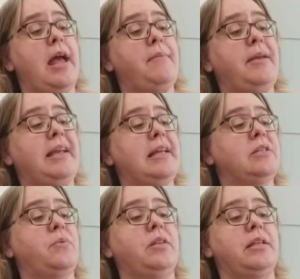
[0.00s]
and
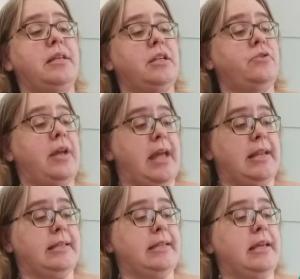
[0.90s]
begins where the tundra
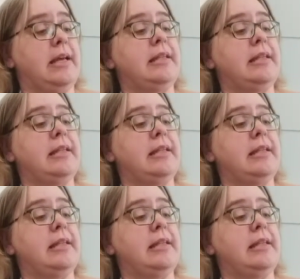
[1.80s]
ends.